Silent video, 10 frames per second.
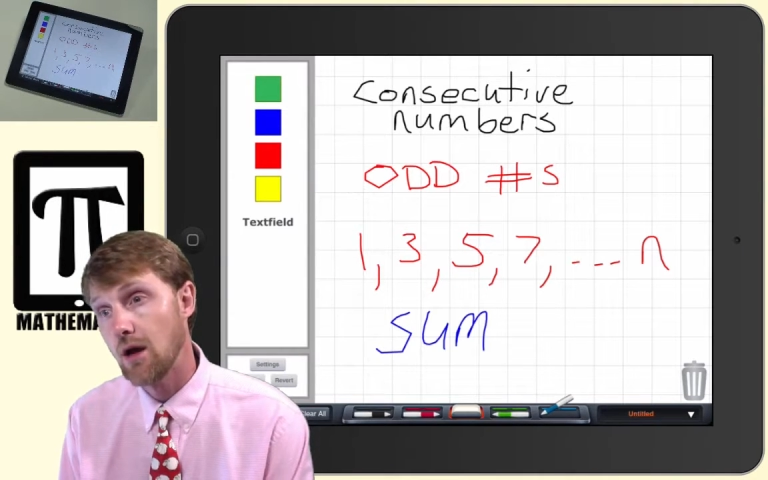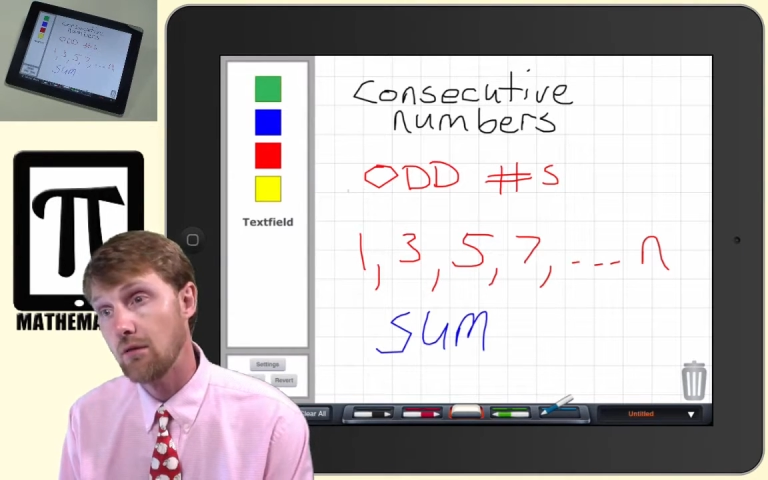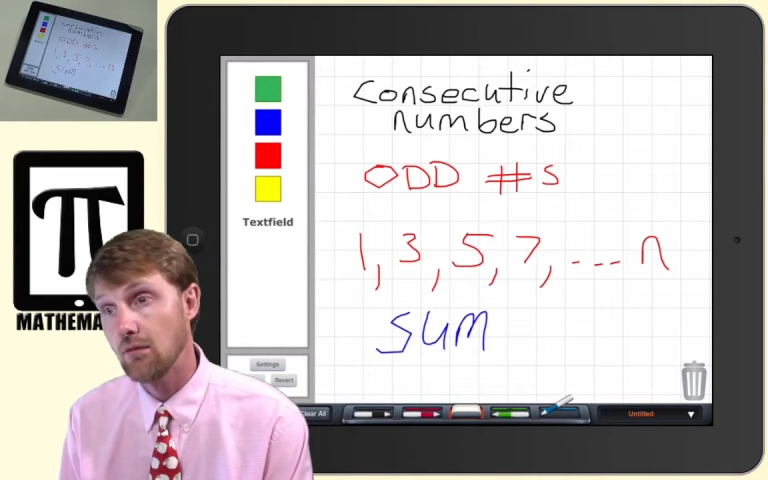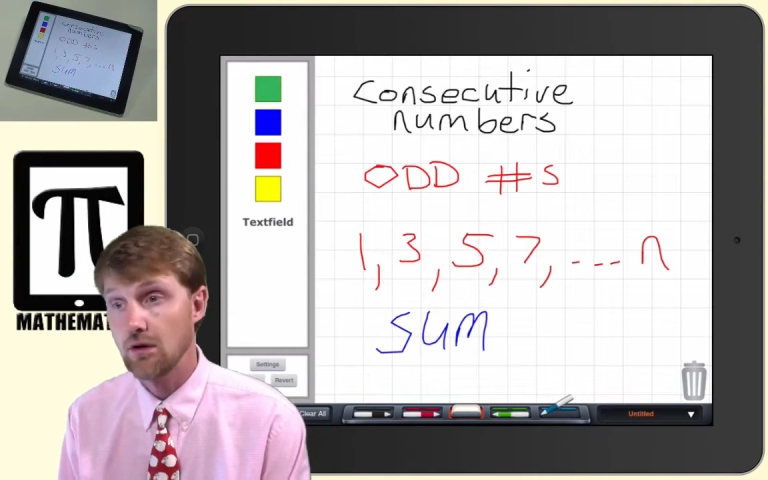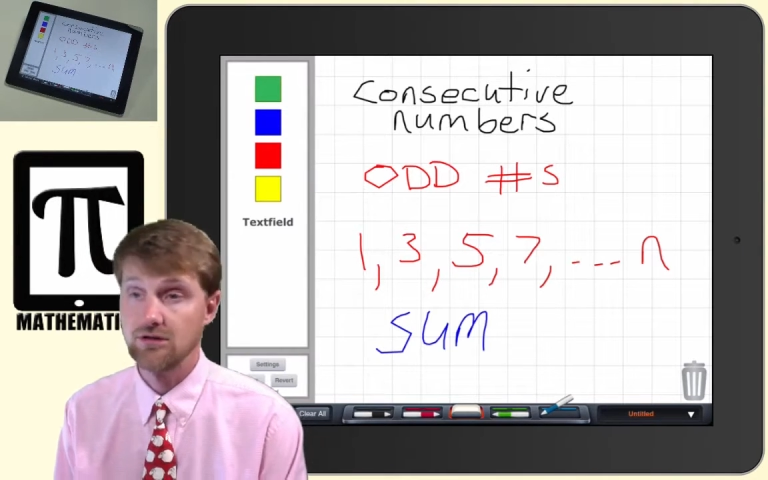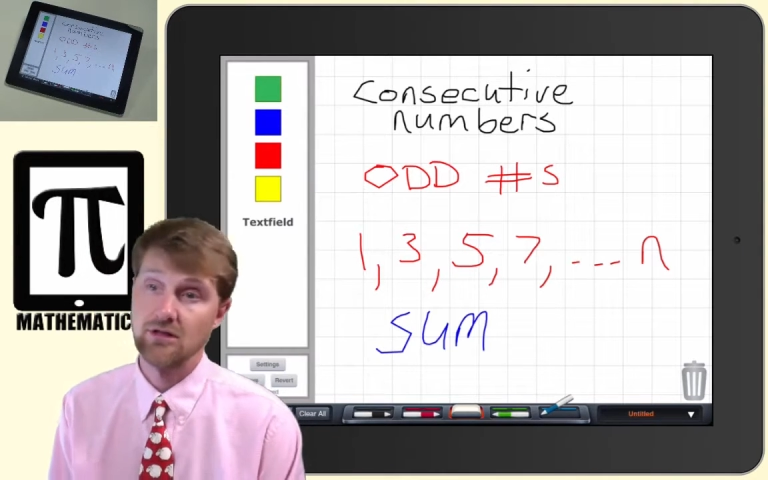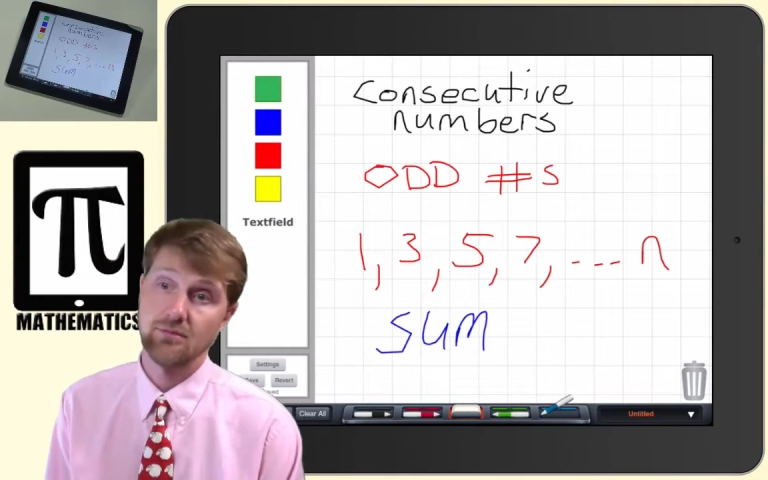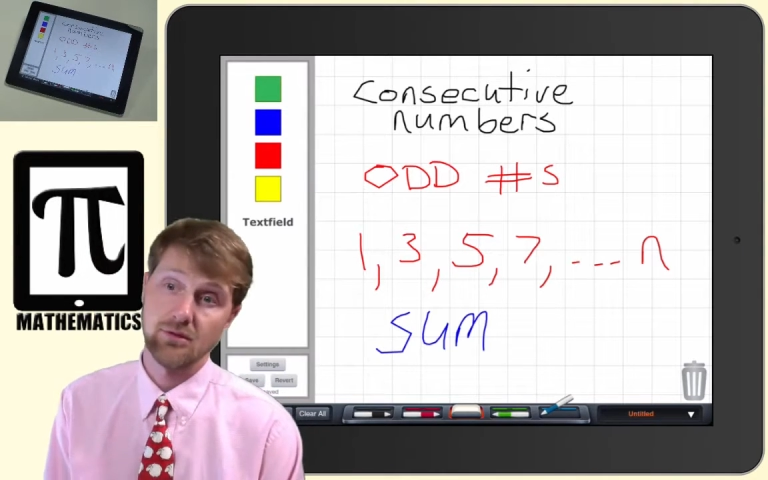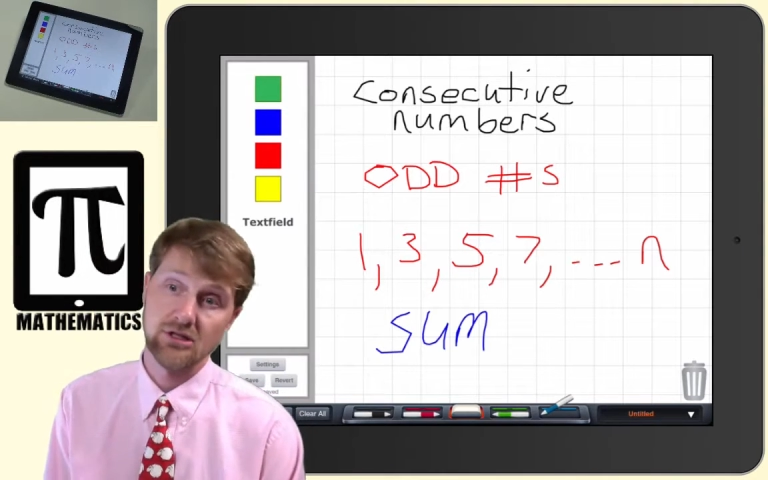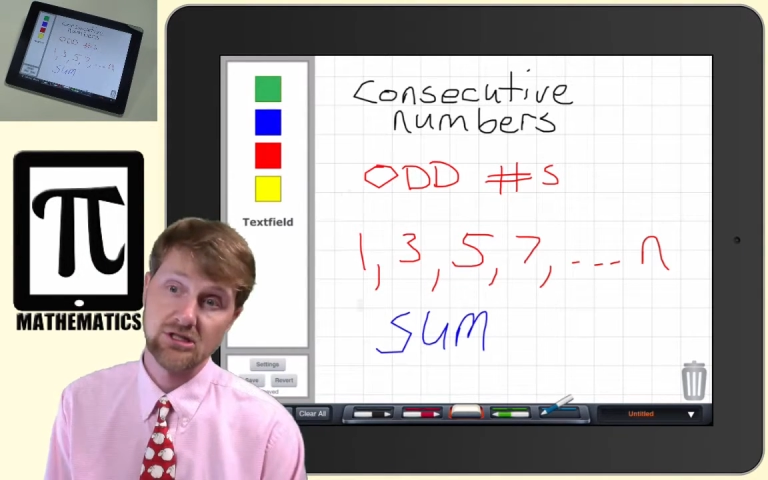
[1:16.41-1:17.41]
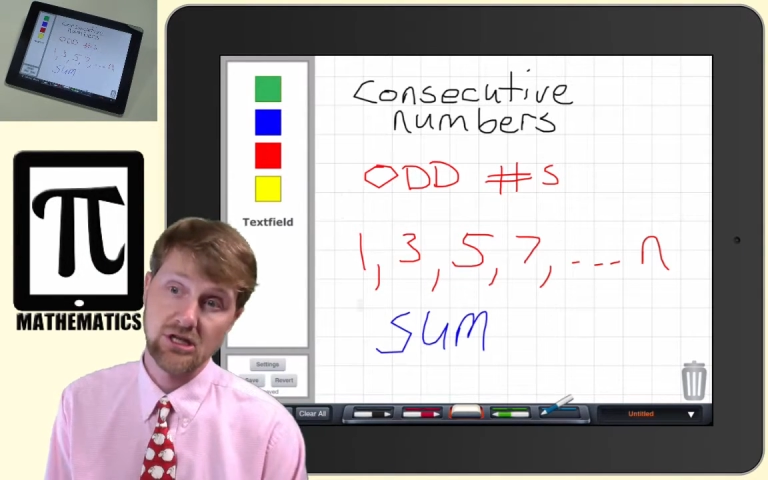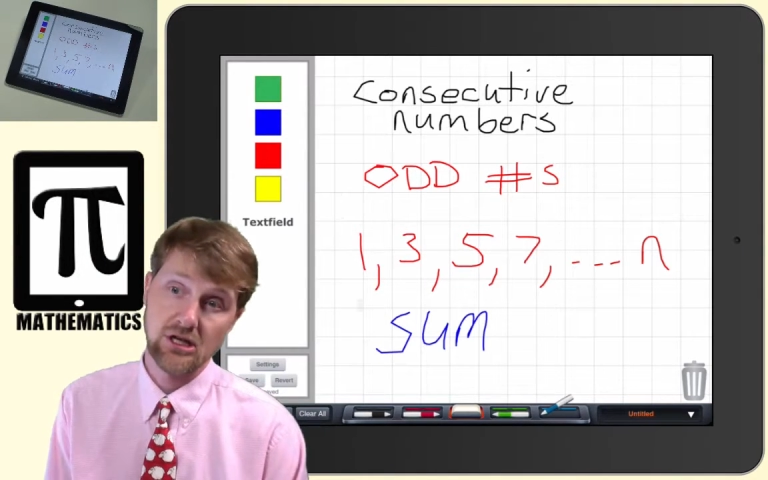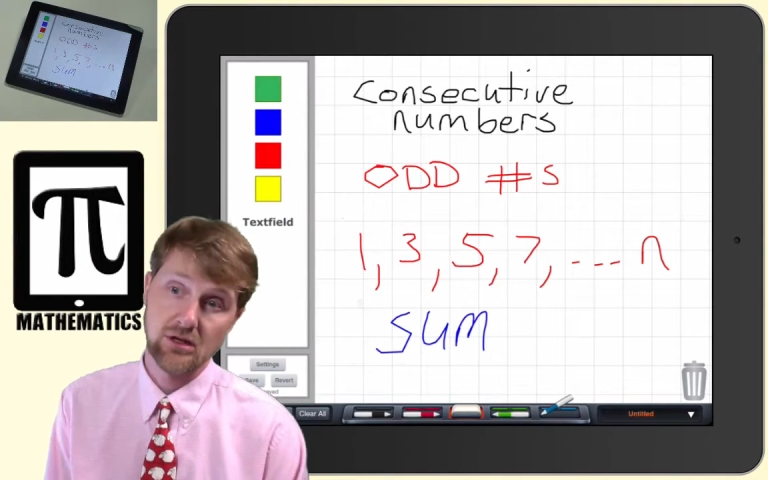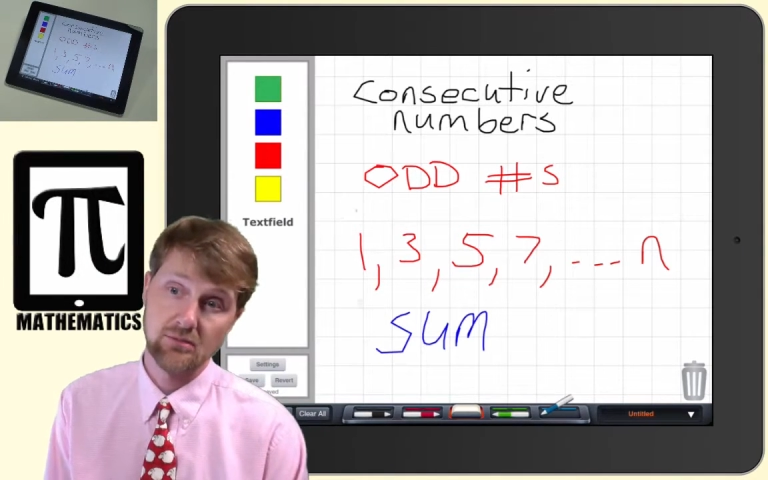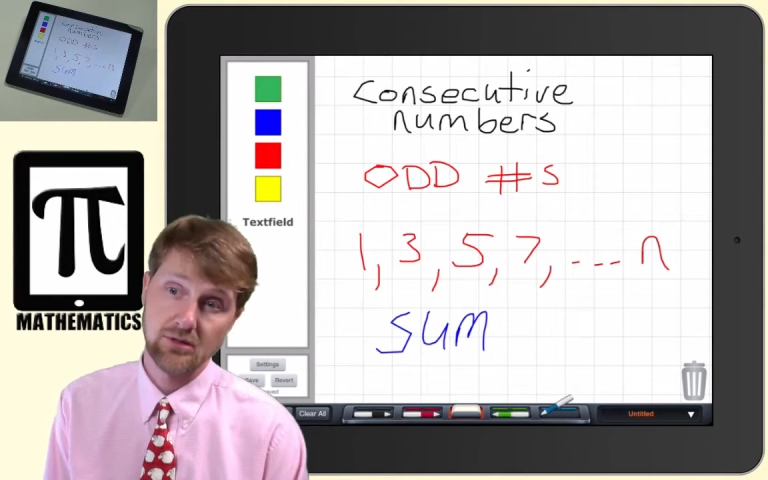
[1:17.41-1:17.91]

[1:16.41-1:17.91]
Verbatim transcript: And what's it plus 1 +